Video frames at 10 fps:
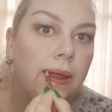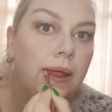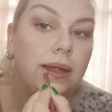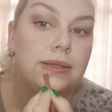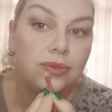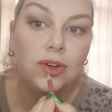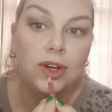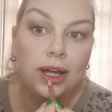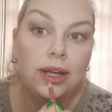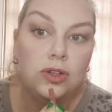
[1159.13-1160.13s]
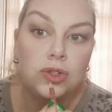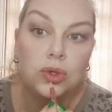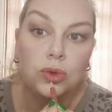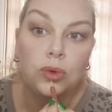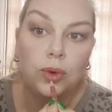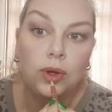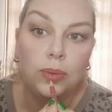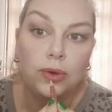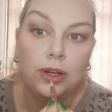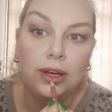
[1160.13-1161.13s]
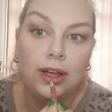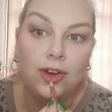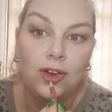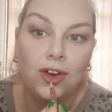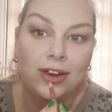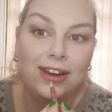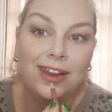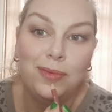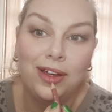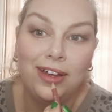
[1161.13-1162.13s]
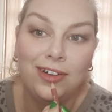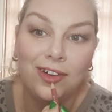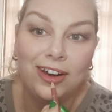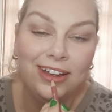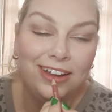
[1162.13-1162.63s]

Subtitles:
it's very hard to talk while you're putting liner on, lip liner on.